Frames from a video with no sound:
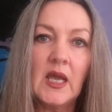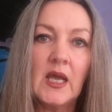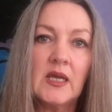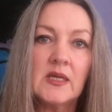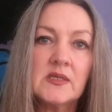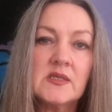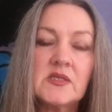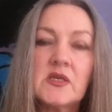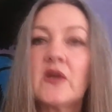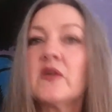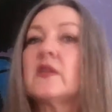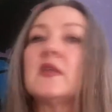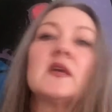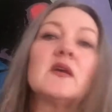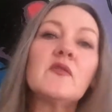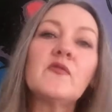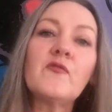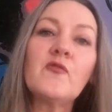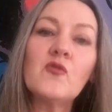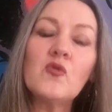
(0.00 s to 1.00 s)
So there
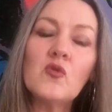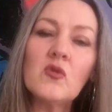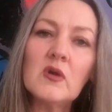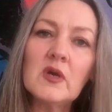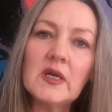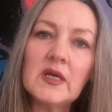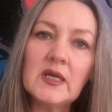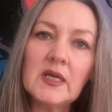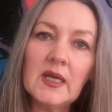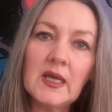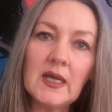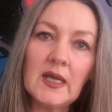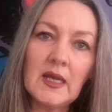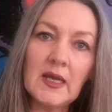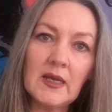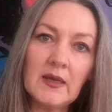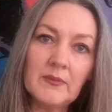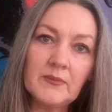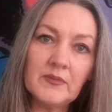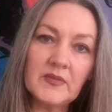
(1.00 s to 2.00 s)
are four
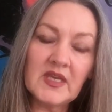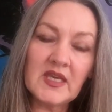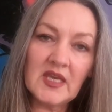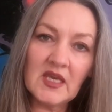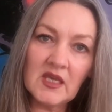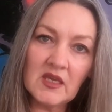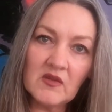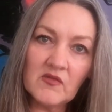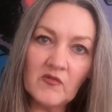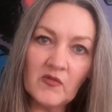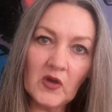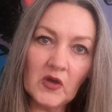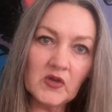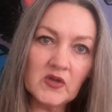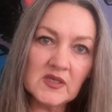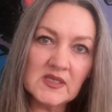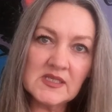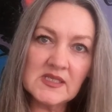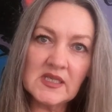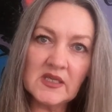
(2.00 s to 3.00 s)
key
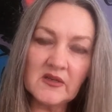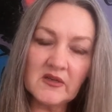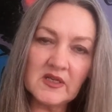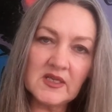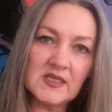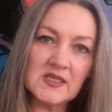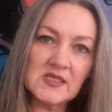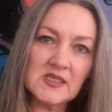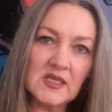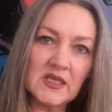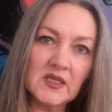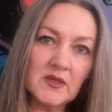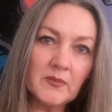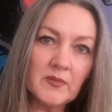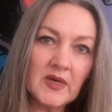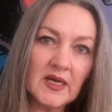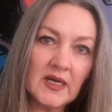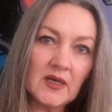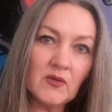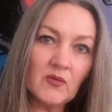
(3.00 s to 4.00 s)
focus areas that you
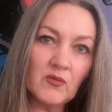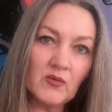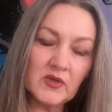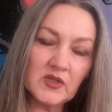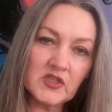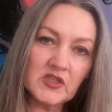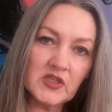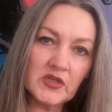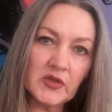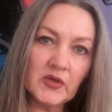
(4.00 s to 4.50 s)
might want